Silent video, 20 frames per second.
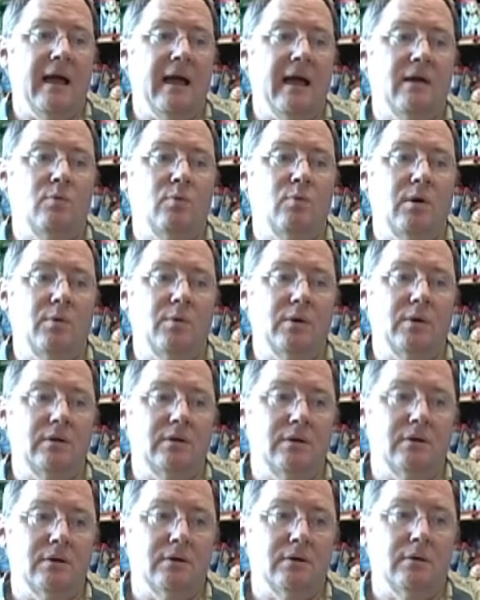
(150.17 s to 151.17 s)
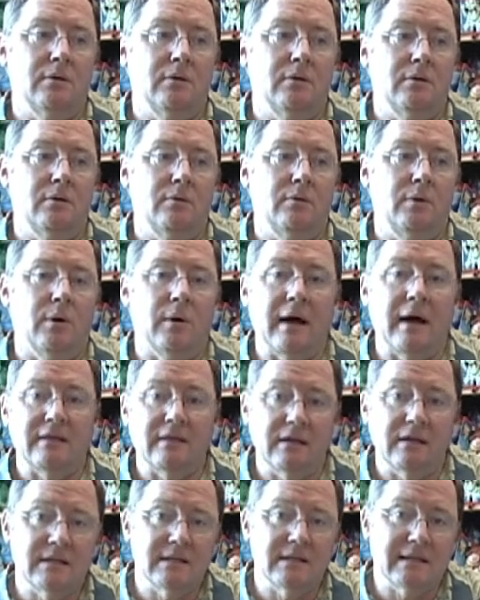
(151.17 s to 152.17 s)
and we were
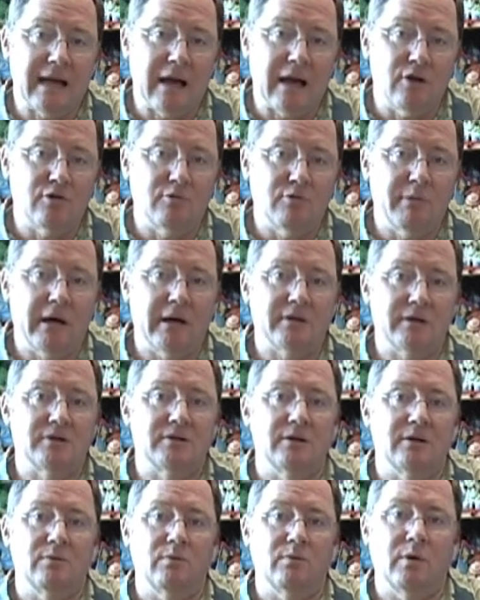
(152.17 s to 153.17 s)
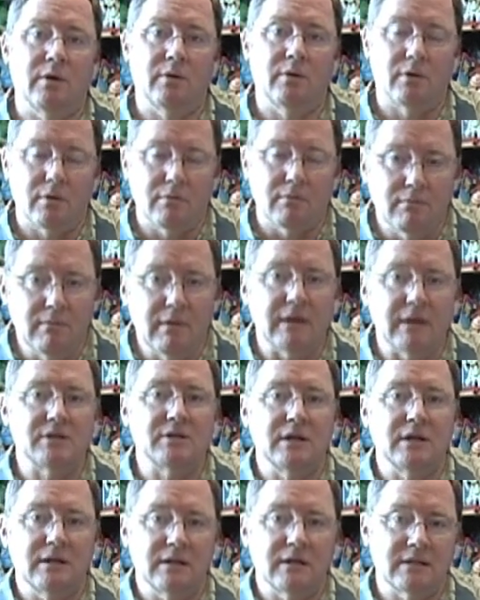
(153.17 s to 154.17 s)
at the sound mix, and we were
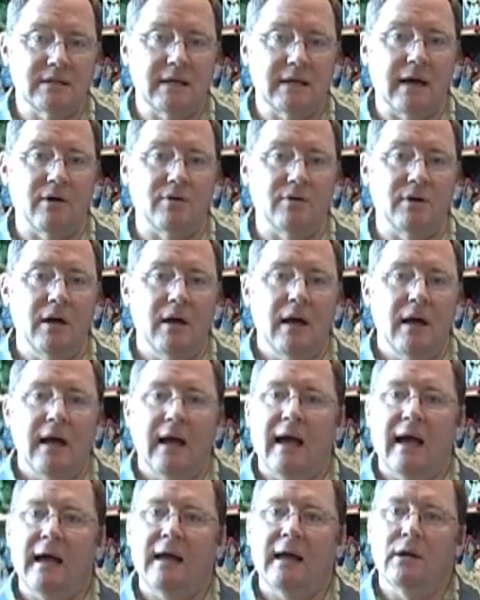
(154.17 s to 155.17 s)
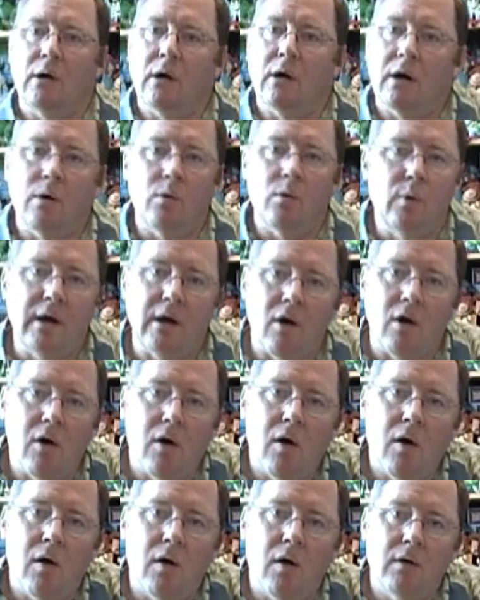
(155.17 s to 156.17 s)
mixing the sound, and
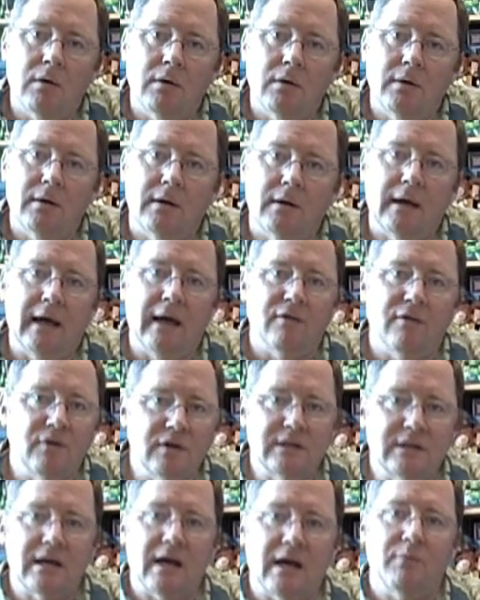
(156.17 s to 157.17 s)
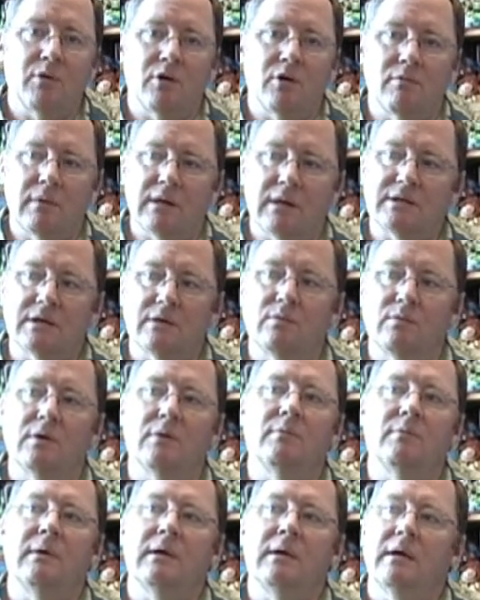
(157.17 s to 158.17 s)
every time we were mixing,
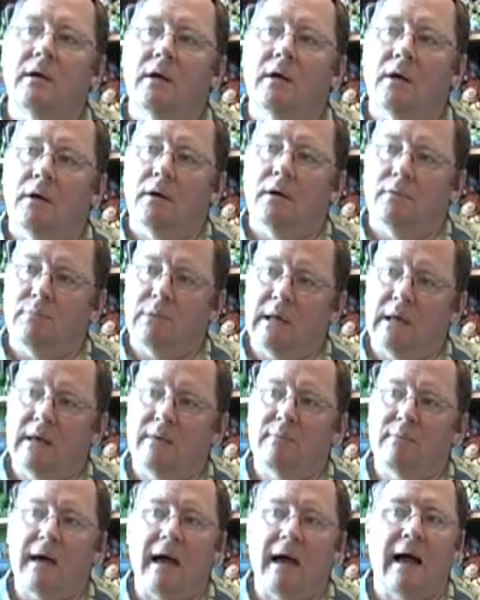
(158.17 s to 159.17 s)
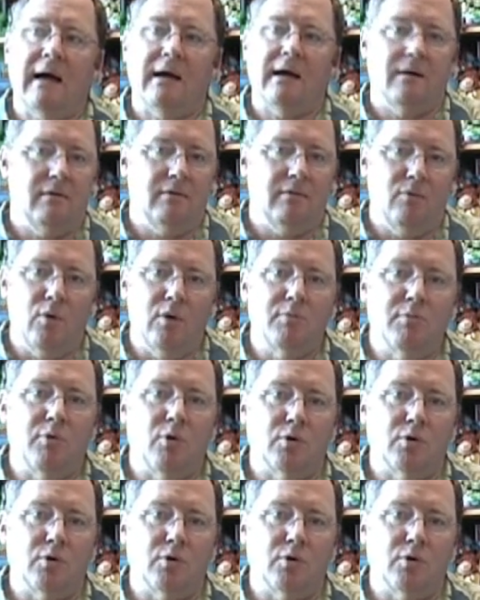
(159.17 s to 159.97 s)
we'd be playing back one